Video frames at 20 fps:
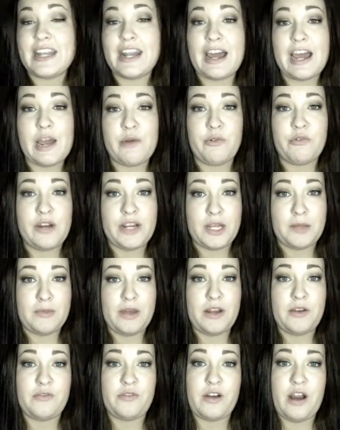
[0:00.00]
that I would
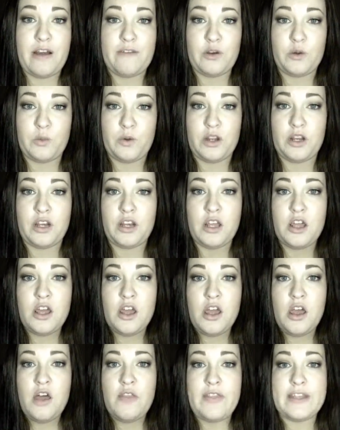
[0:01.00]
recommend for everyone
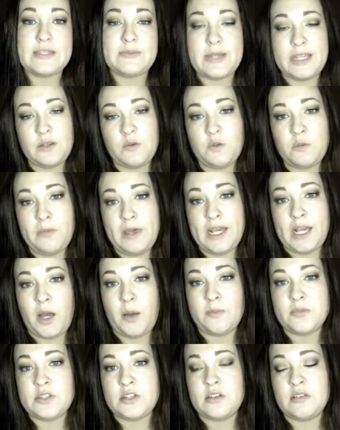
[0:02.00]
that's beginning with
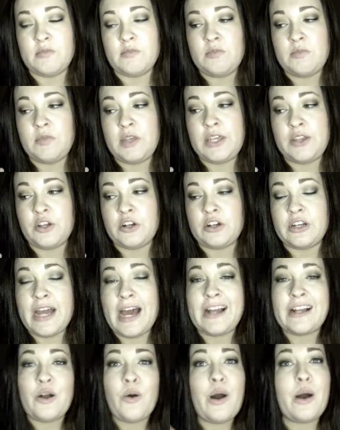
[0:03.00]
makeup to either
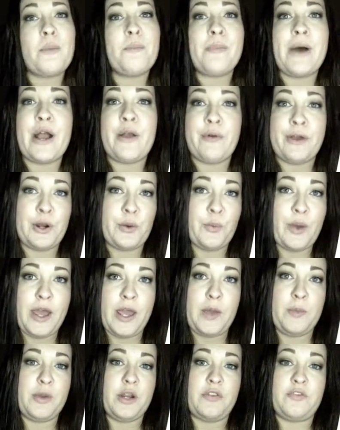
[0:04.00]
not go out and buy right
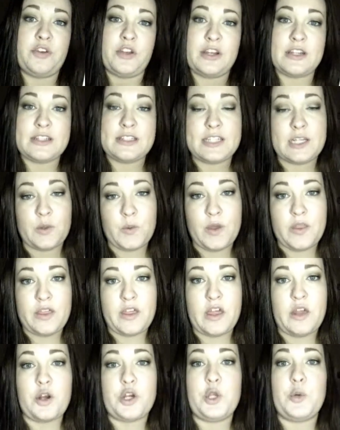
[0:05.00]
away, but if you're going to stick with
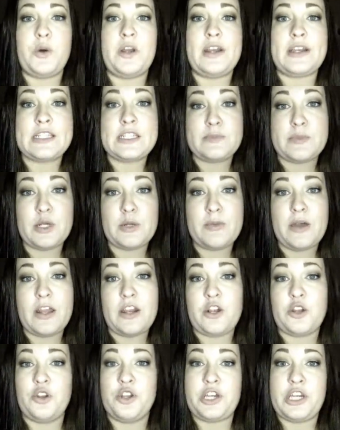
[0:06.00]
it or you want to
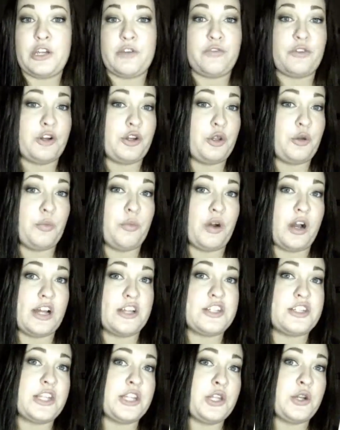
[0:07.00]
experiment and you're looking for a new
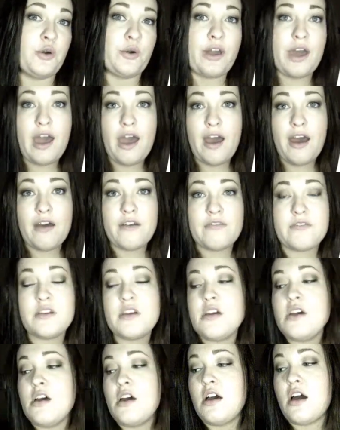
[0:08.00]
brush that you don't have,
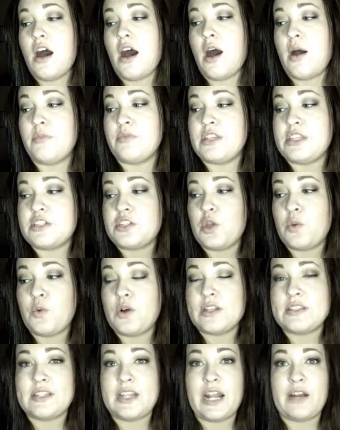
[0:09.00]
these are the
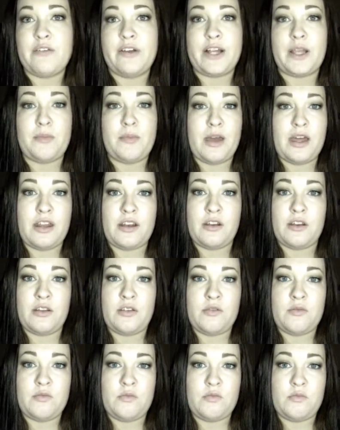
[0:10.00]
ones that I'd recommend
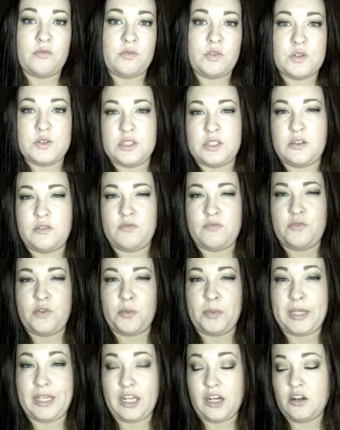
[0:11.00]
using for
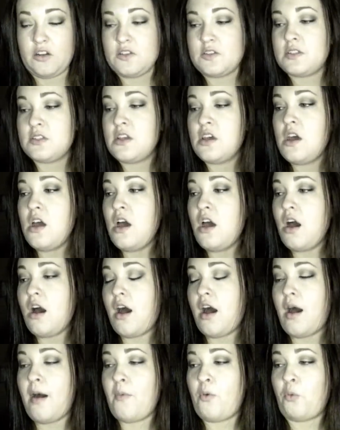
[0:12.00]
beginners,
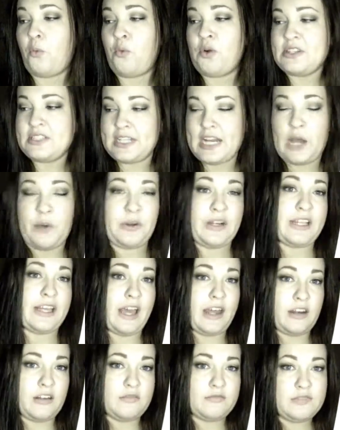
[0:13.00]
and ones that I would
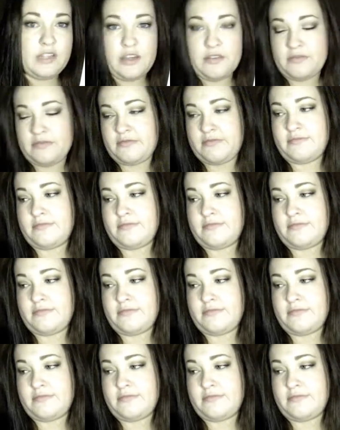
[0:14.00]
get if